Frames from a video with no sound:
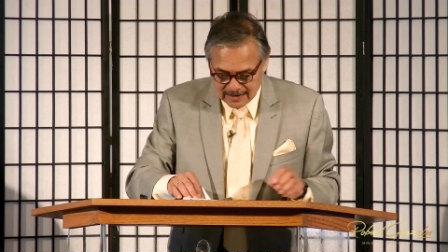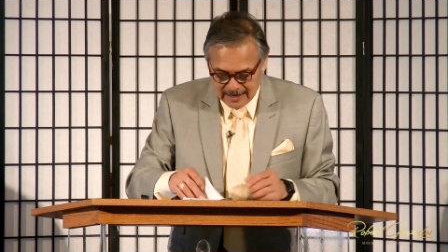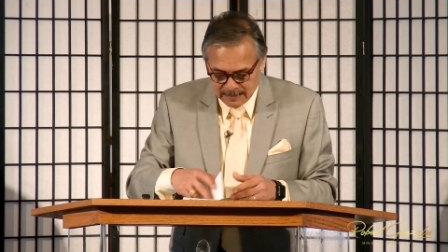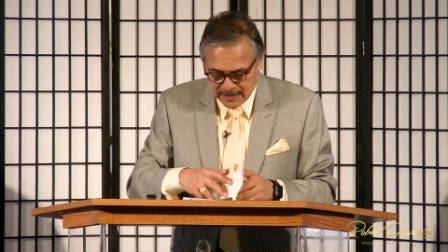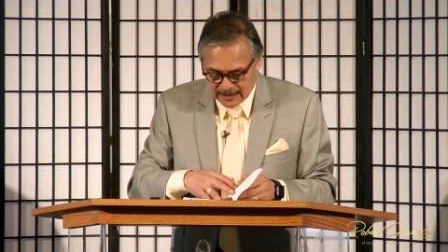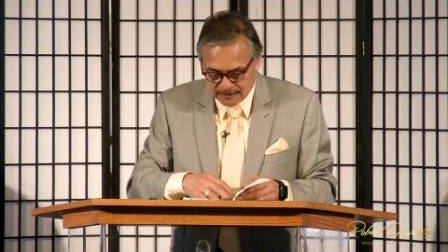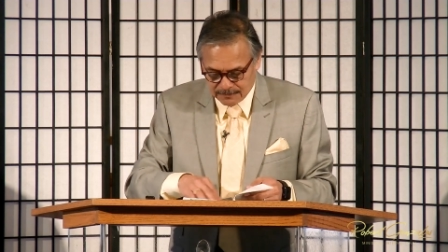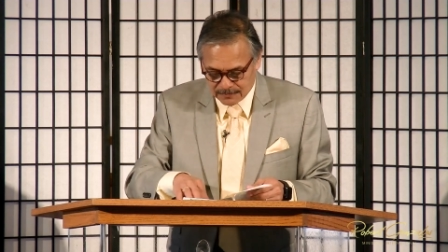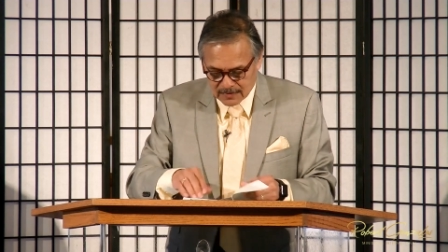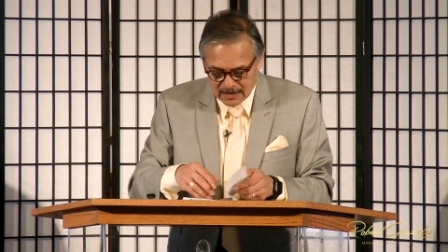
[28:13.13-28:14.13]
Amen.
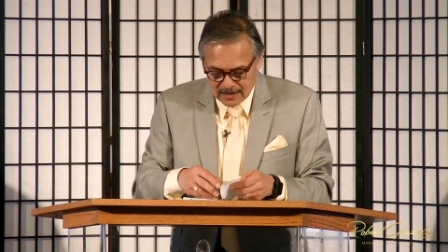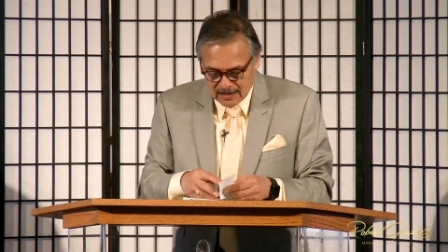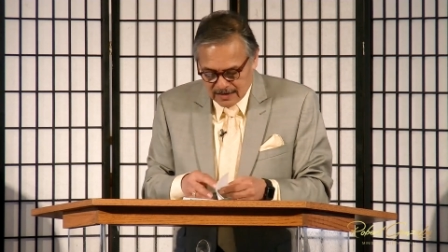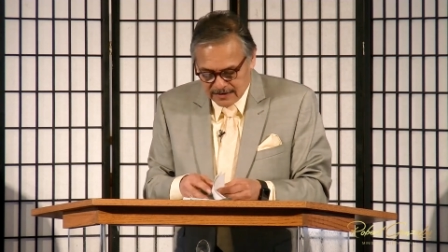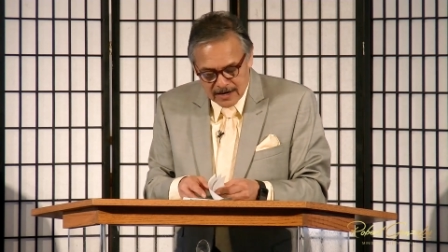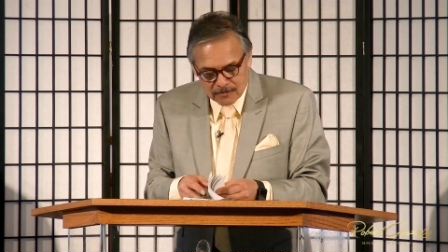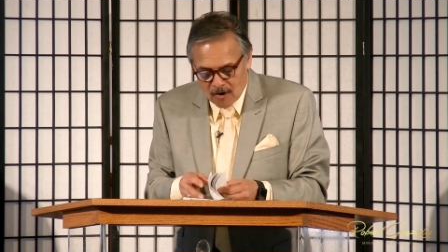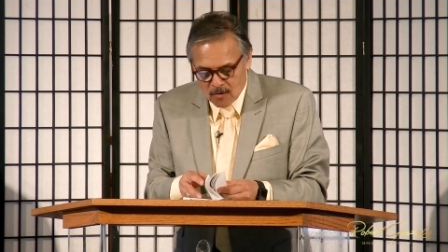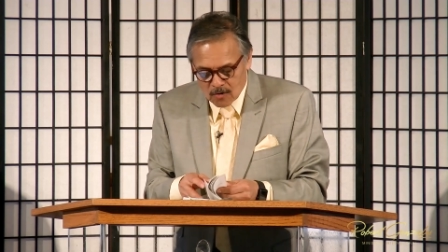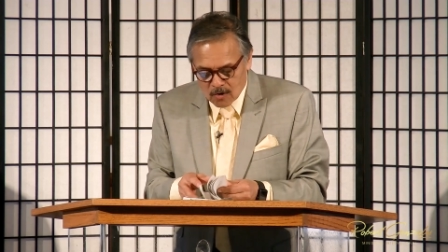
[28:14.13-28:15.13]
Isn't that
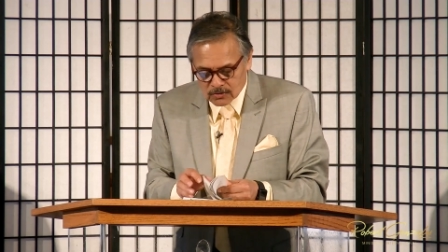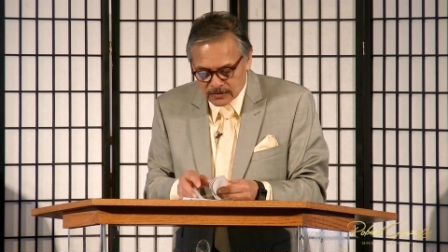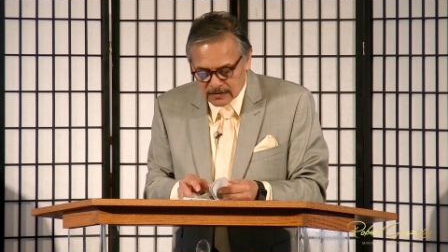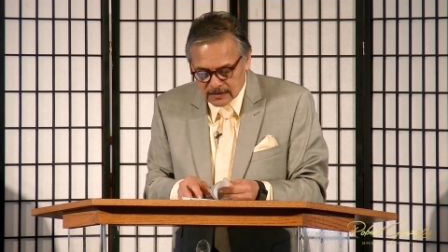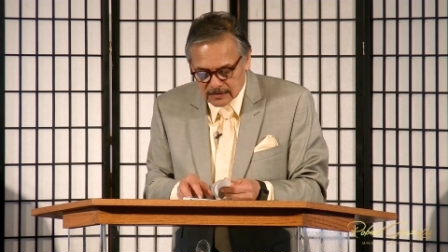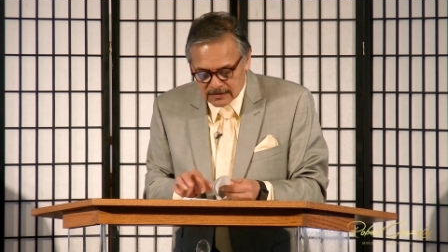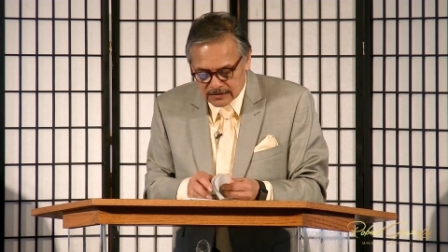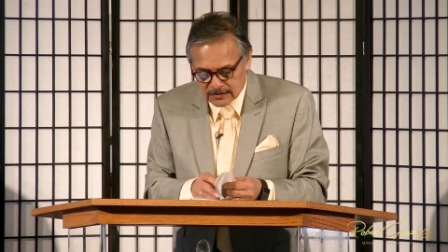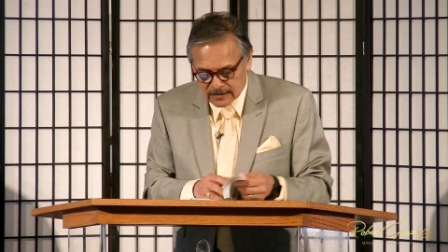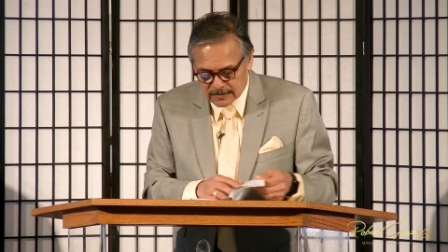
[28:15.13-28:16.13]
wrong? Go to
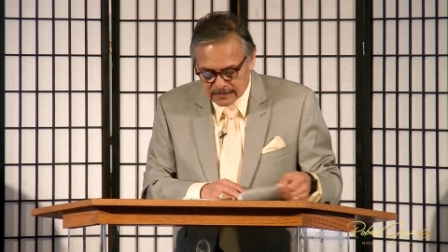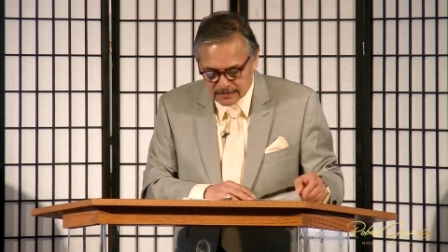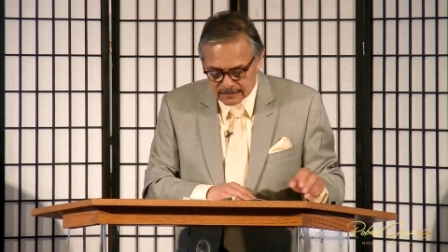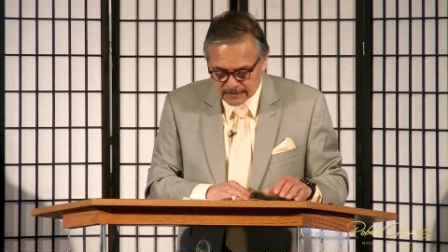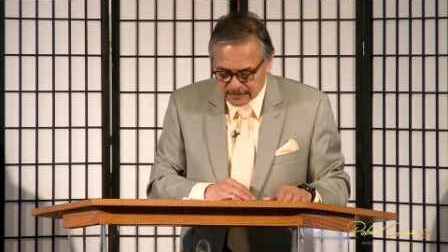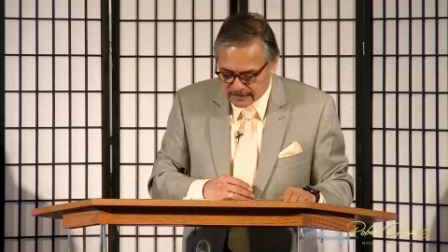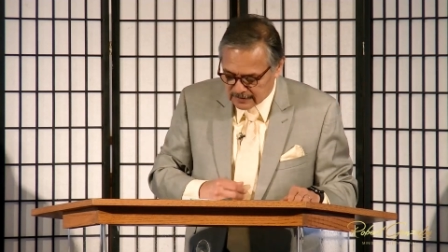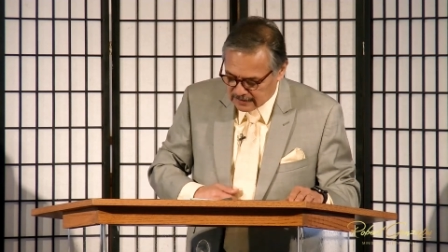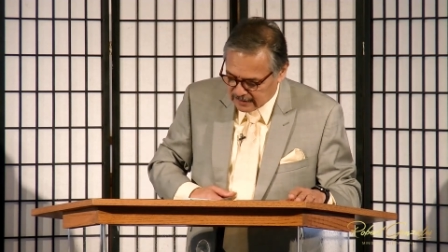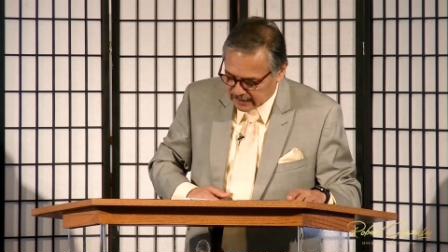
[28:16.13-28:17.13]
the
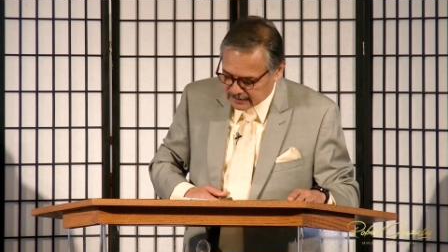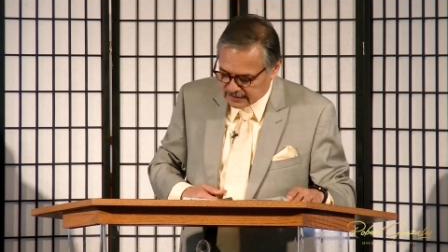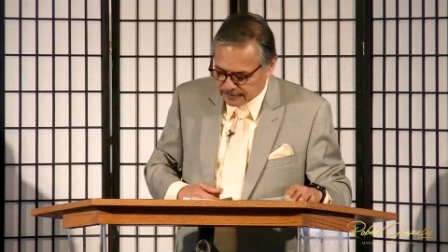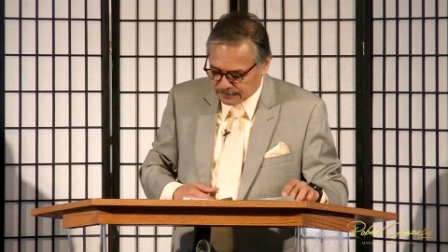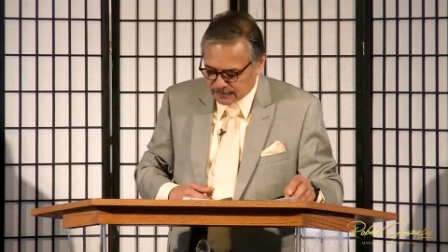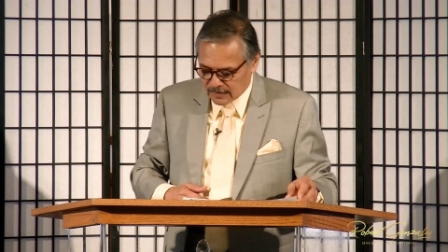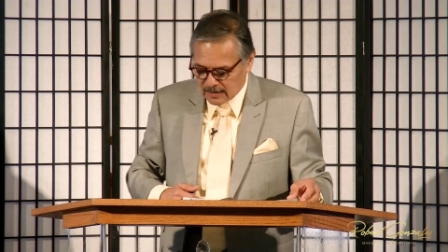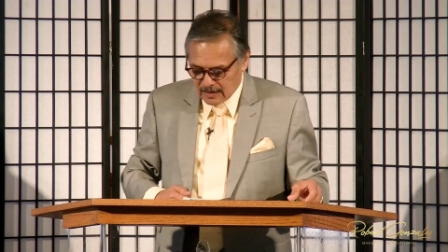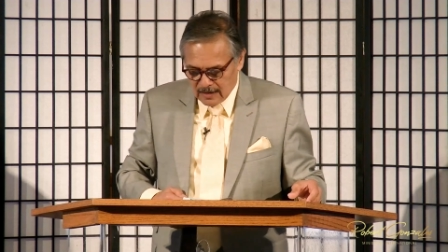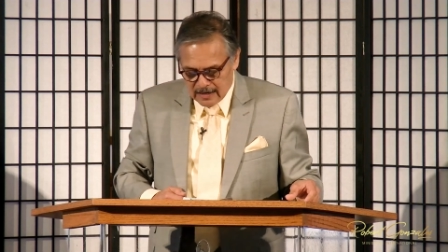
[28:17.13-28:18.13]
index.
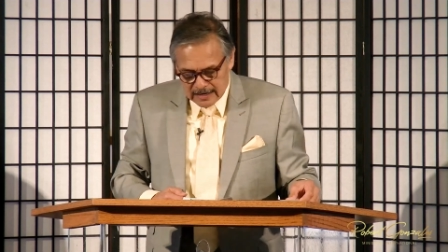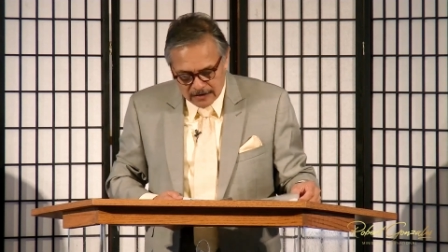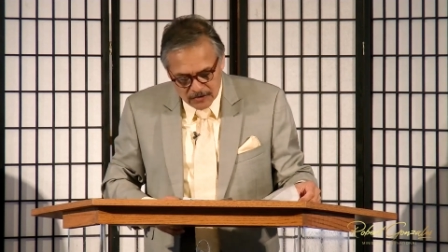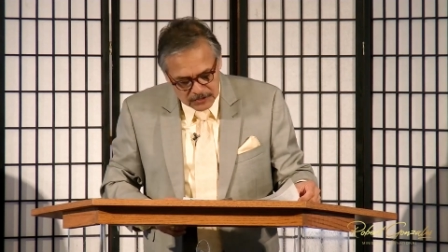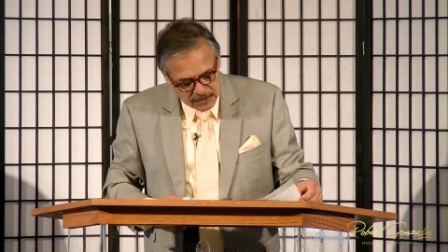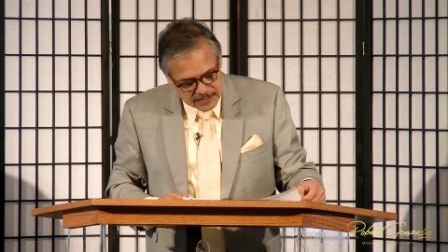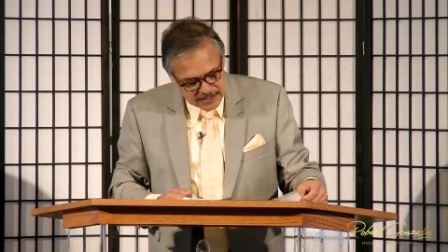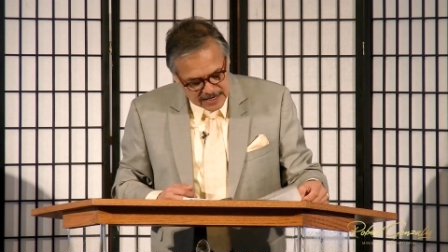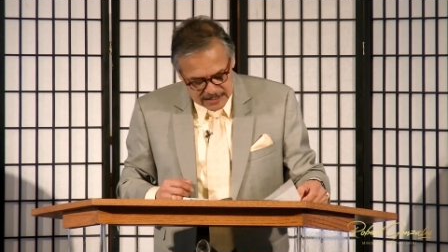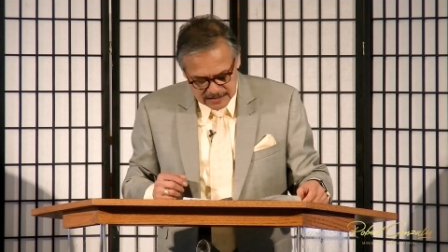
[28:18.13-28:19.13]
Now, notice what it
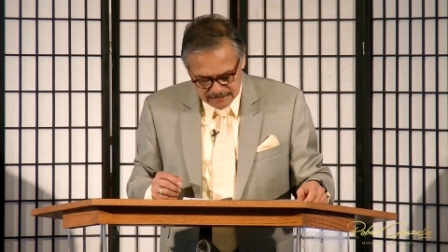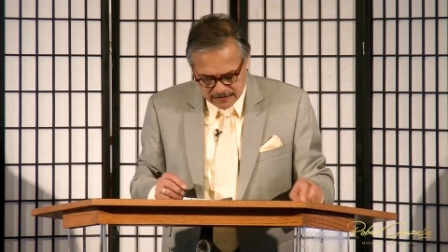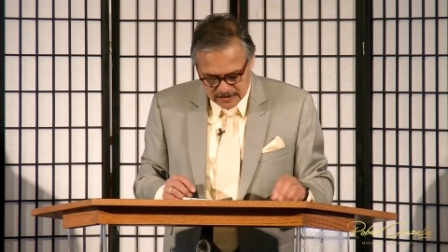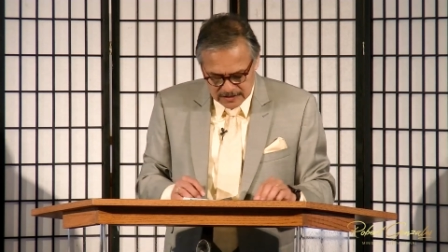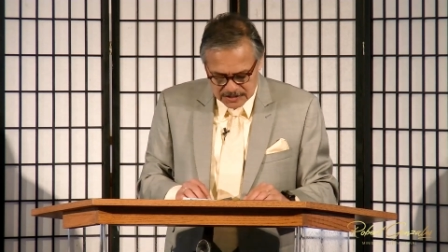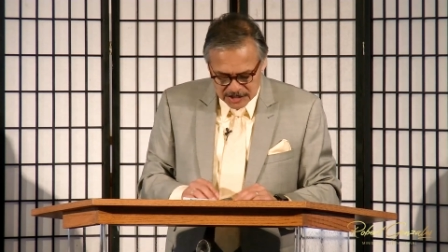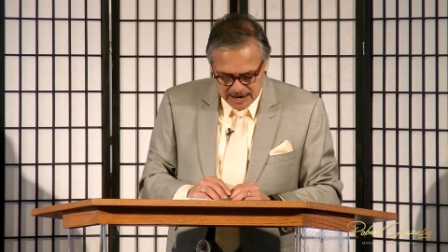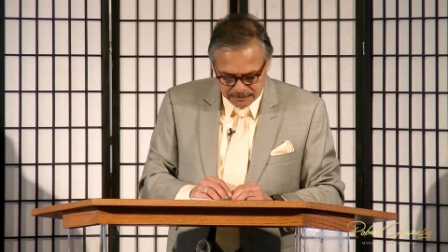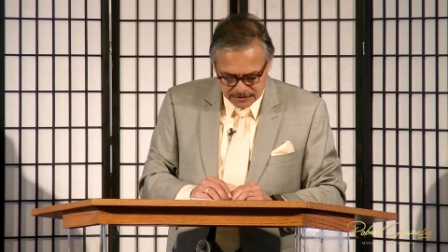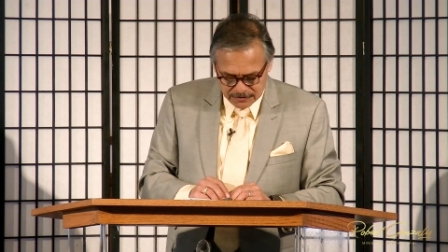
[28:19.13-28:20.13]
says in
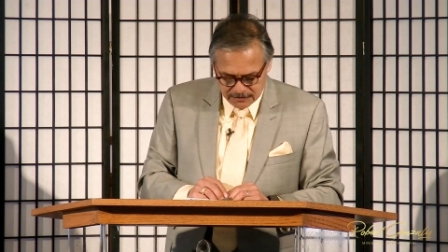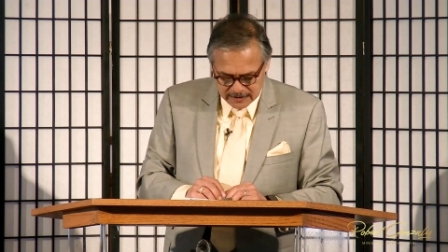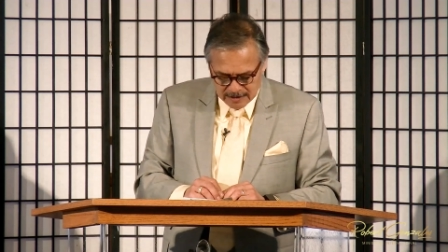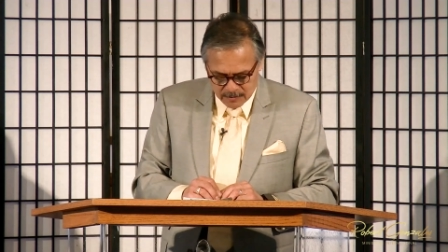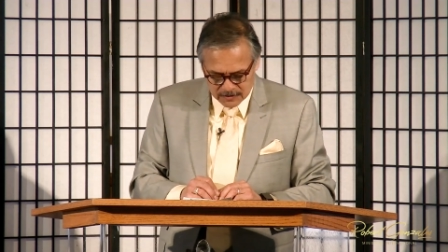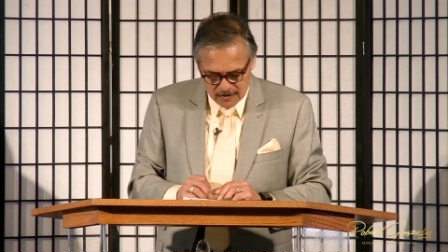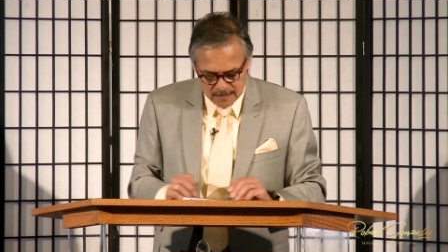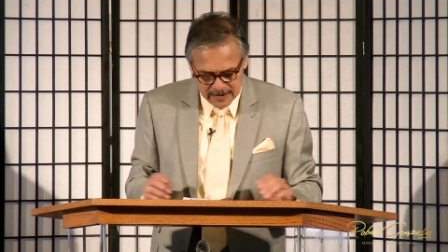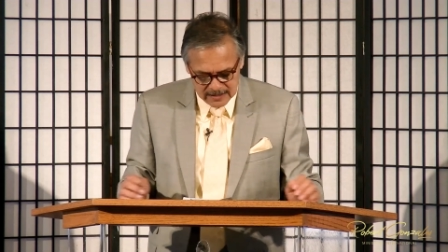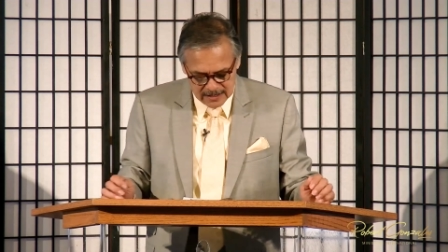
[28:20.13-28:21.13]
chapter 3. Now, we're talking
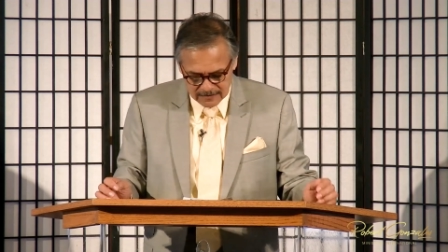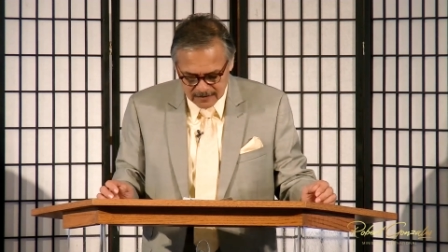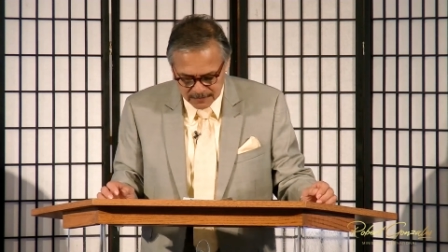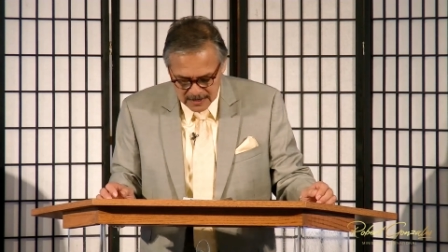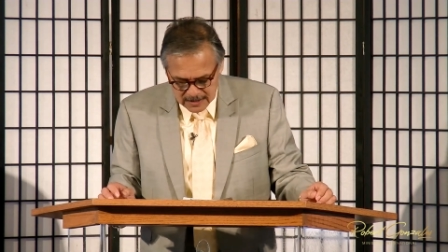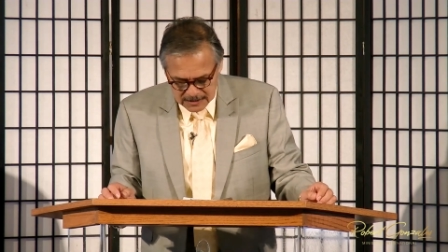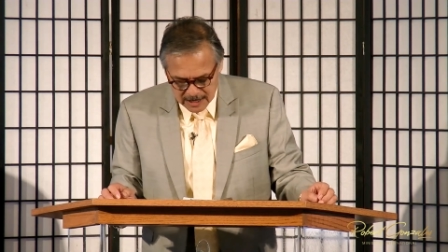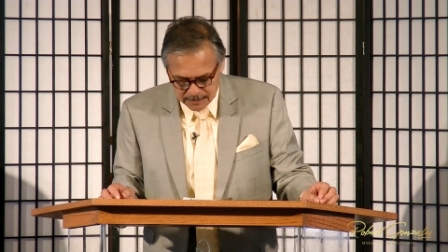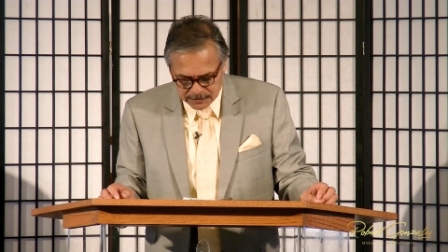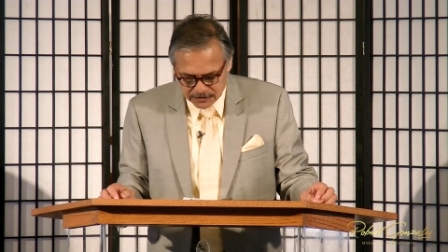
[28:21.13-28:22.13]
about Nineveh,
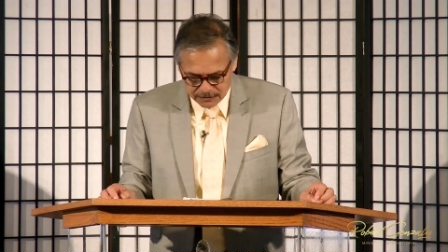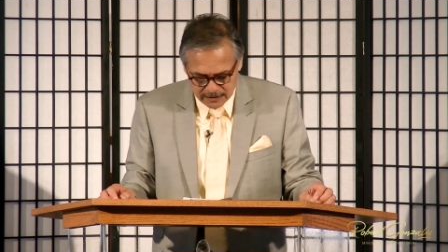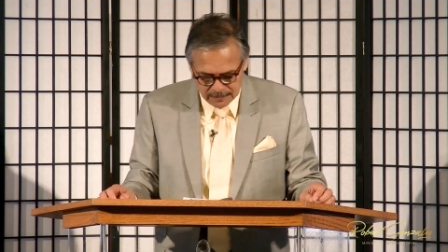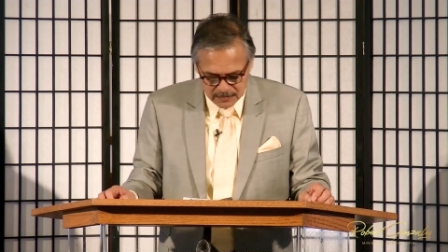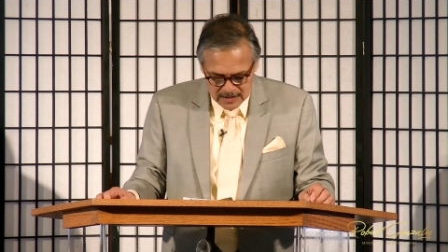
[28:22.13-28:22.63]
chapter 3.